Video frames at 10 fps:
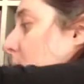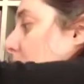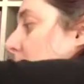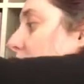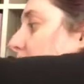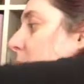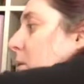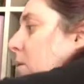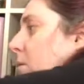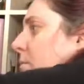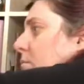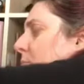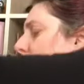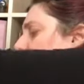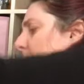Oops.
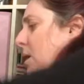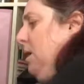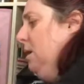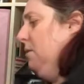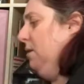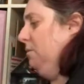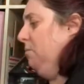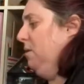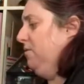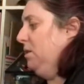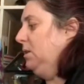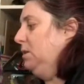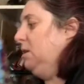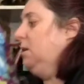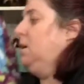Damn it, what have I
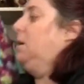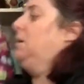done here?